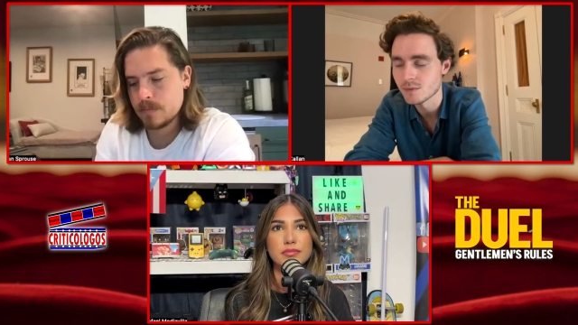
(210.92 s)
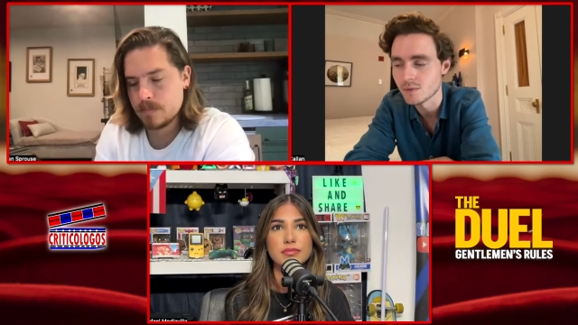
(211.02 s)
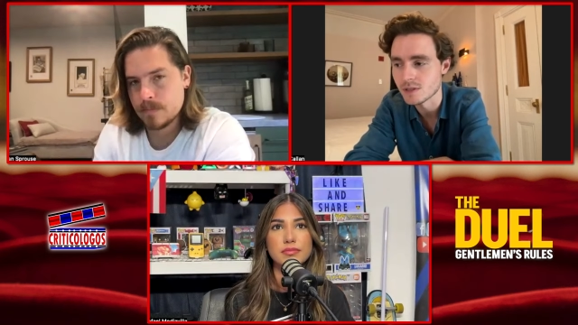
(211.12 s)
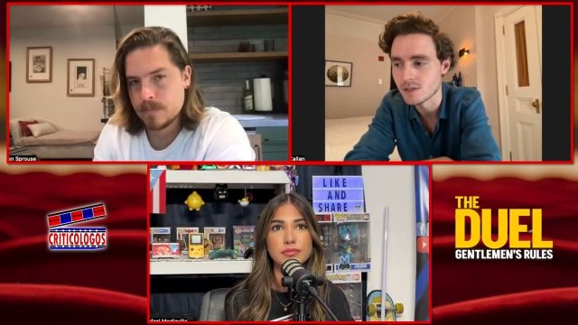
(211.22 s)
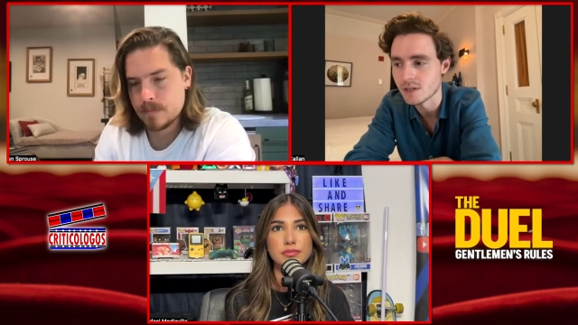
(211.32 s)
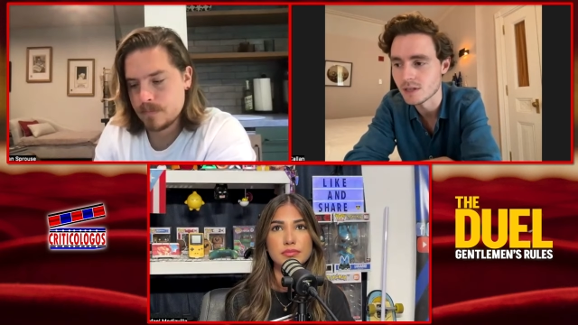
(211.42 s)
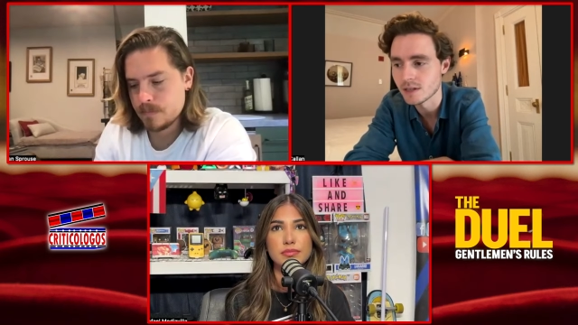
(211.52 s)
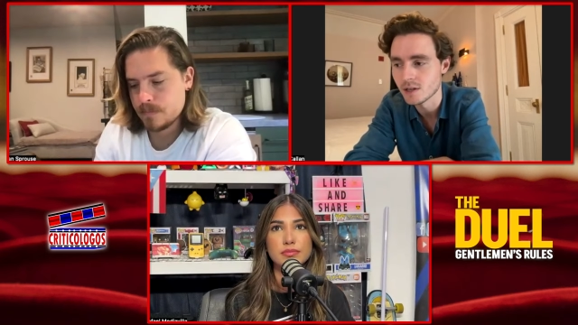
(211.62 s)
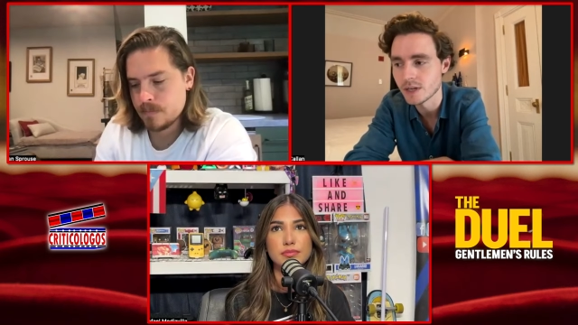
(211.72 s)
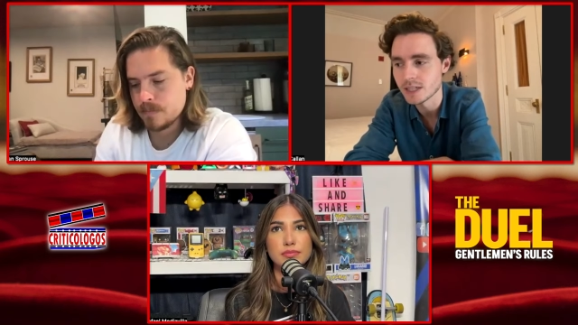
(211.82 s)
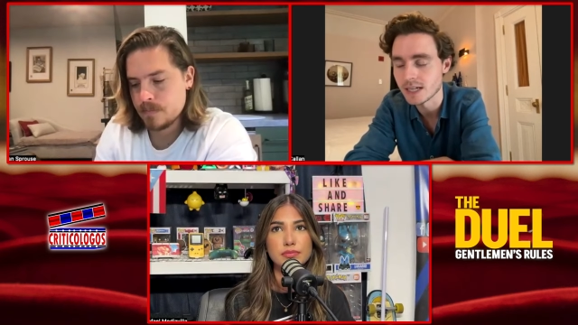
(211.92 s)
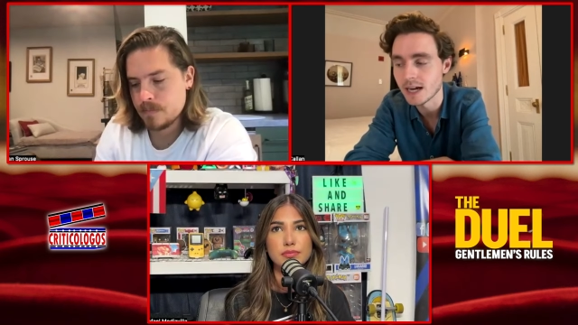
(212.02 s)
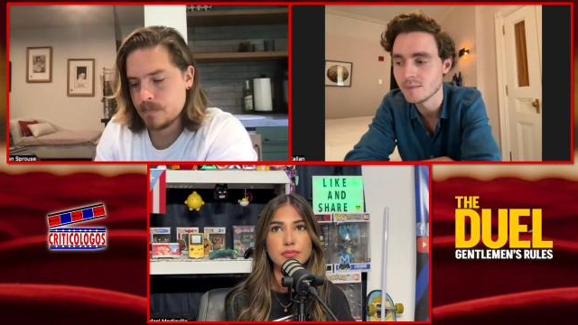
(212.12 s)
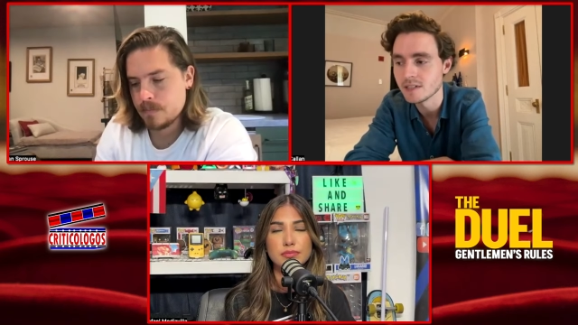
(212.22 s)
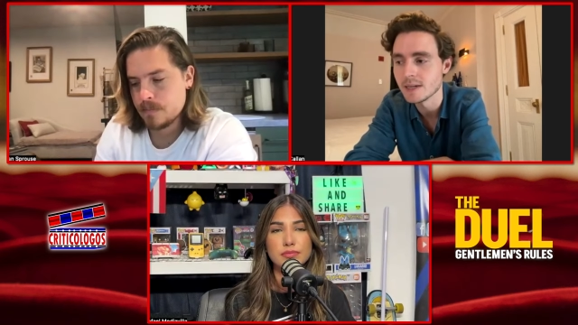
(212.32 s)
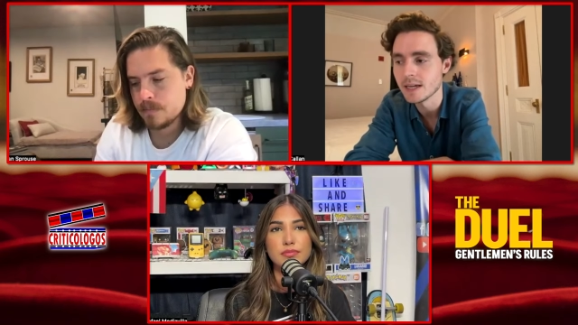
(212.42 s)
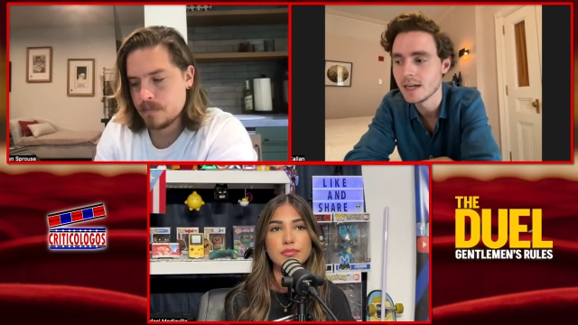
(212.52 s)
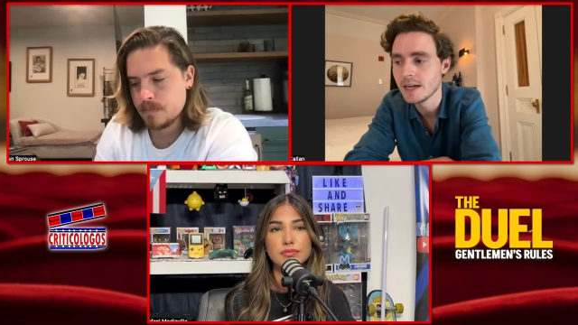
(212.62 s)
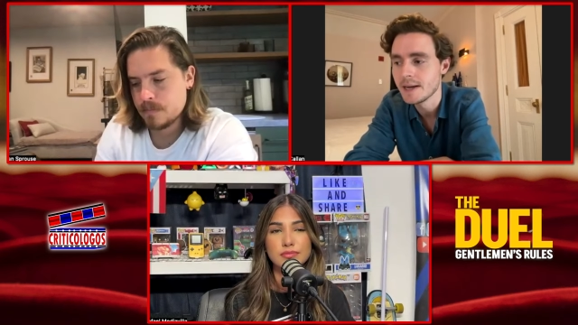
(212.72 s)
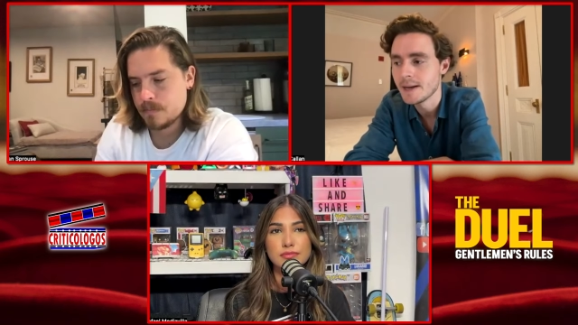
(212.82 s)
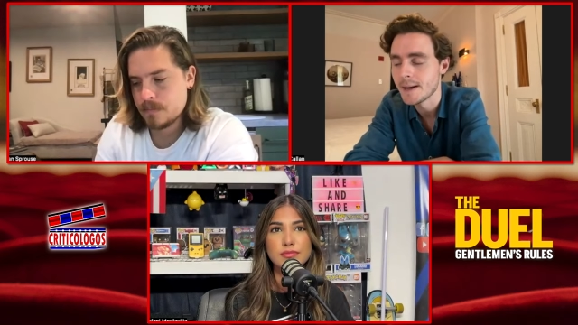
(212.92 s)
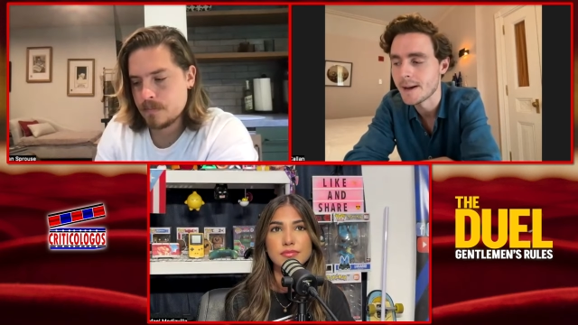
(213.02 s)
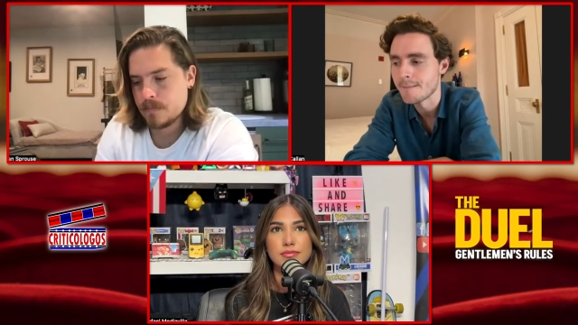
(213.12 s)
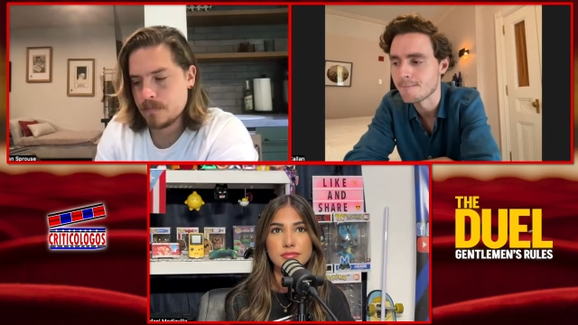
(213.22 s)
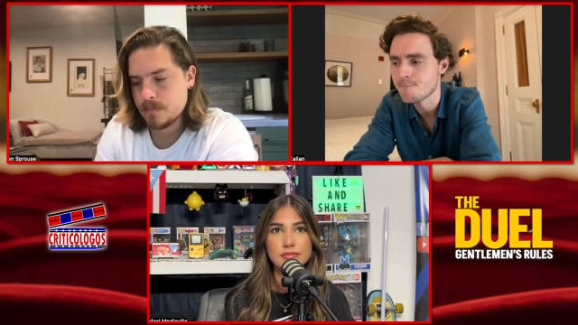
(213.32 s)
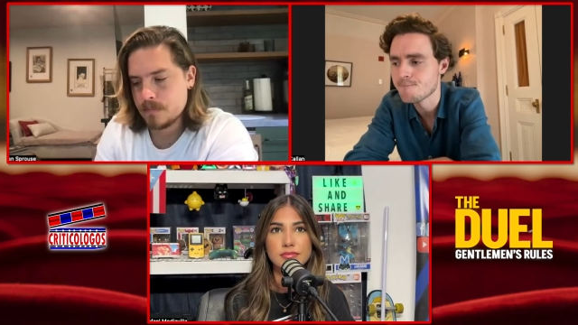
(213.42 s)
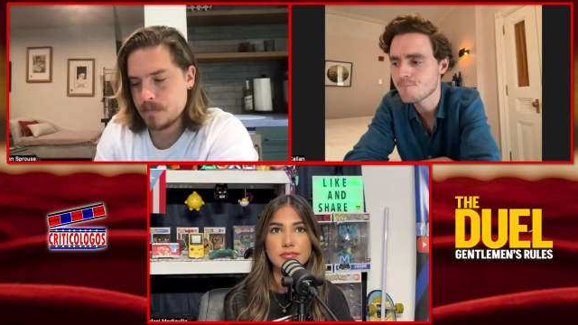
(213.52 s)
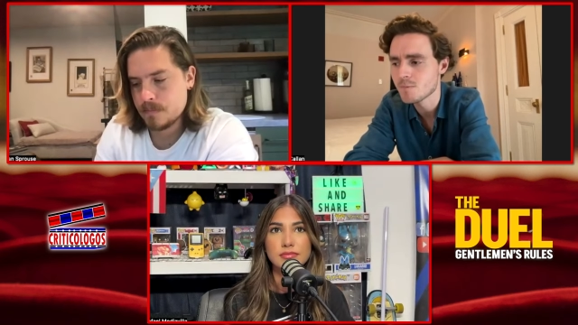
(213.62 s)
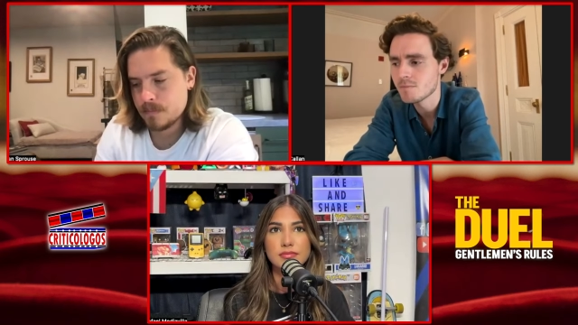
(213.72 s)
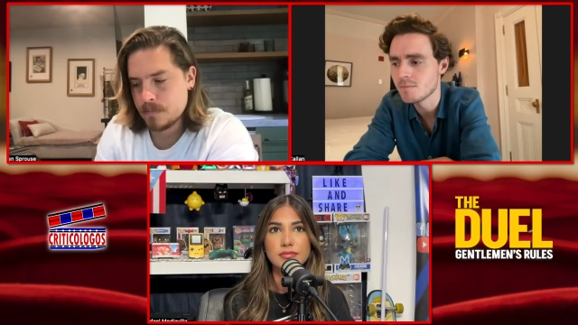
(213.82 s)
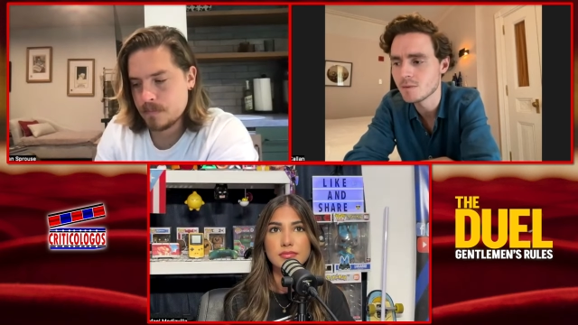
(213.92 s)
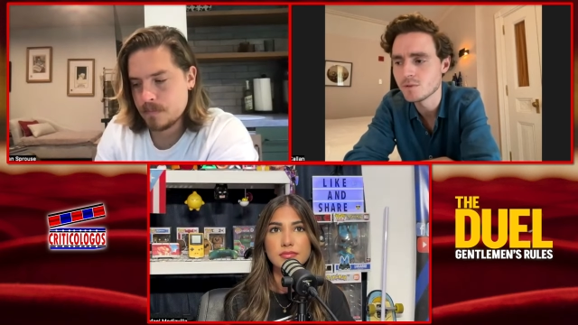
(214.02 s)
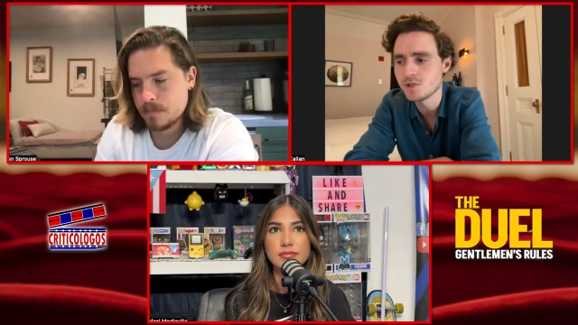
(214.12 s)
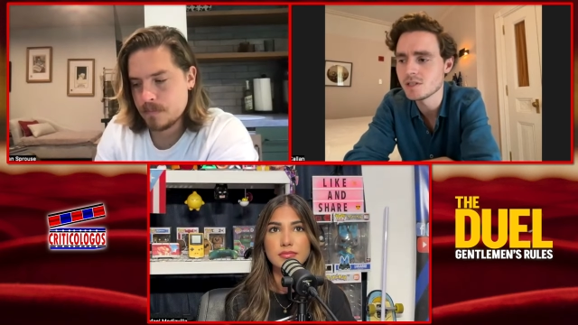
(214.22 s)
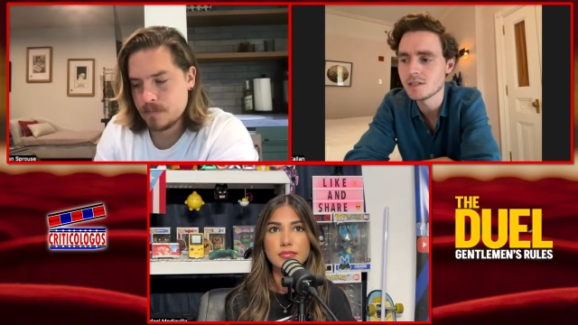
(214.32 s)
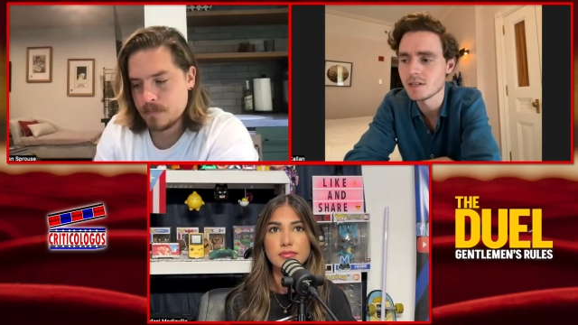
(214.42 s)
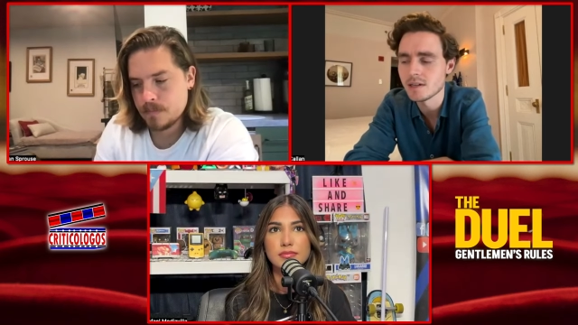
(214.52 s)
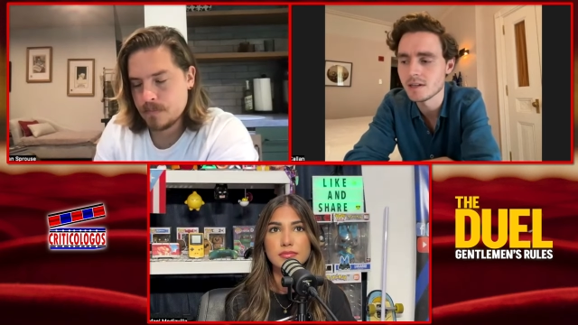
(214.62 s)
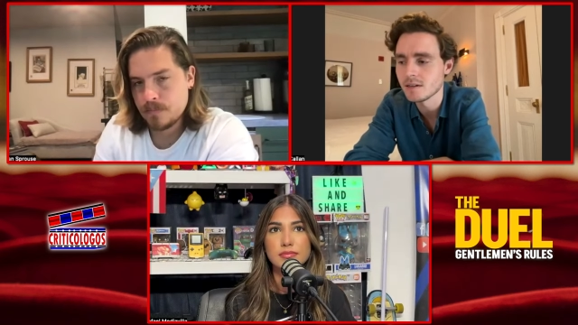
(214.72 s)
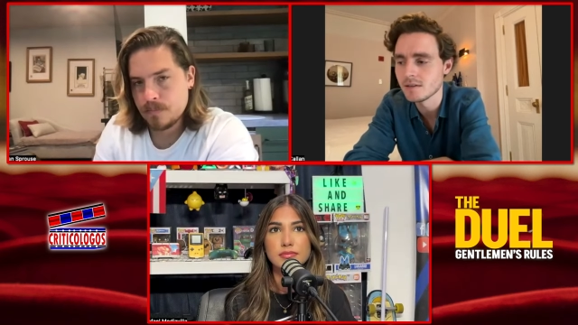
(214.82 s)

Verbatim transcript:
Speaker 1: was uh, quick to come to me um, but it was just uh,